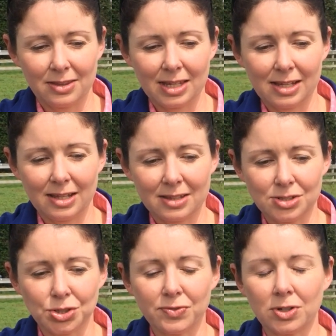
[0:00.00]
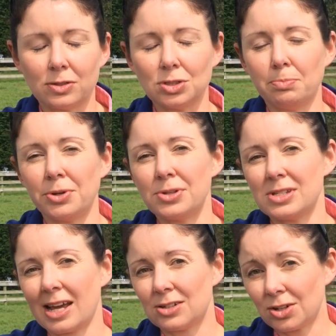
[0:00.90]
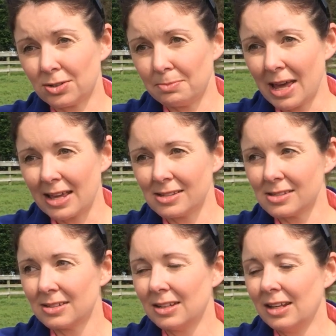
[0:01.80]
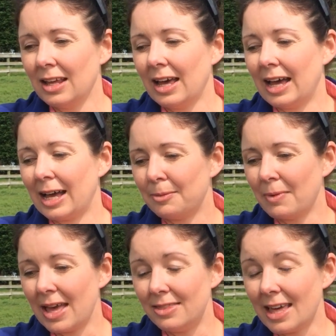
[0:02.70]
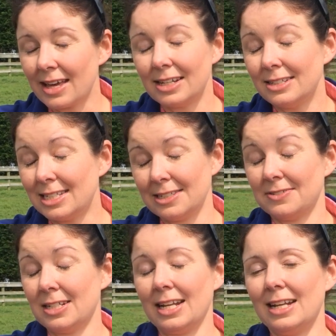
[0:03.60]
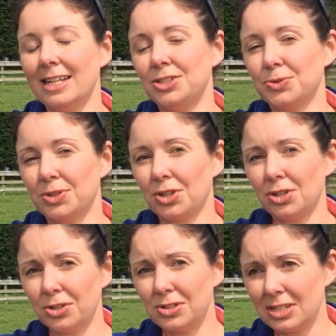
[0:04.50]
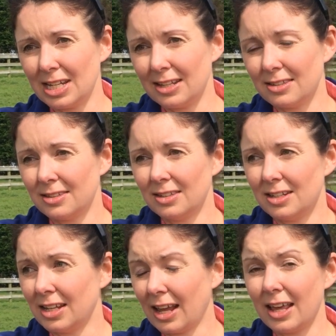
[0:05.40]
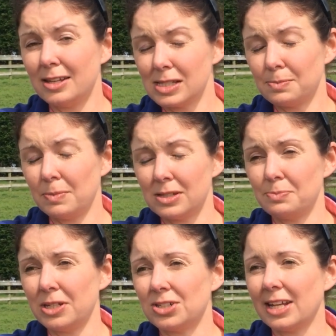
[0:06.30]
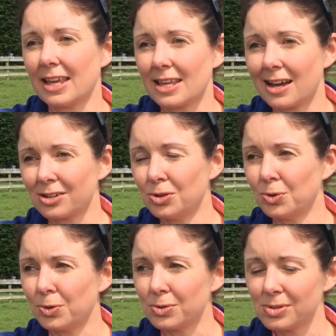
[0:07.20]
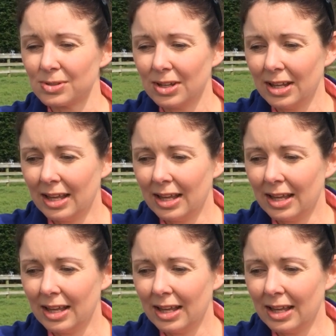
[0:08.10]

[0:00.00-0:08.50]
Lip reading: the juvenile to burst out en masse. And that can definitely lead to an acute death, especially a young horse.